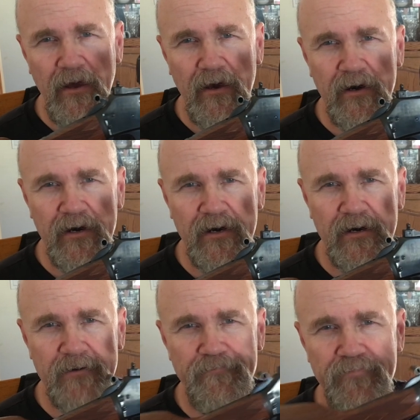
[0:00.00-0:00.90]

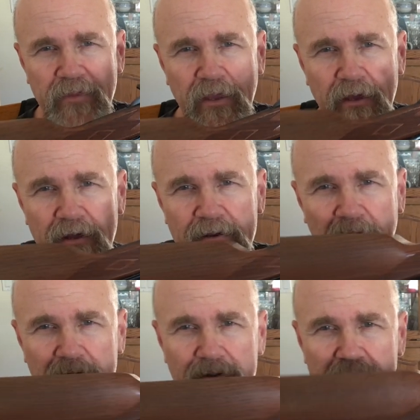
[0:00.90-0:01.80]
Uh,
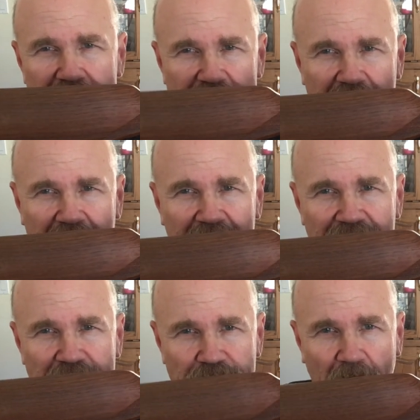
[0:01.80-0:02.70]
not only does it have
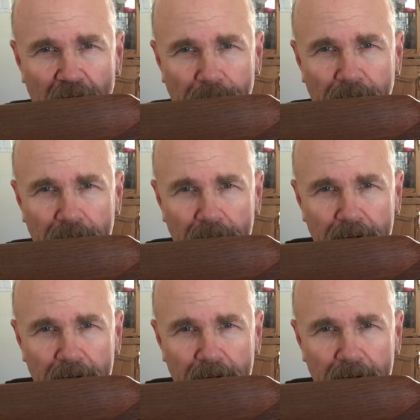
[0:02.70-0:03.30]
the drop,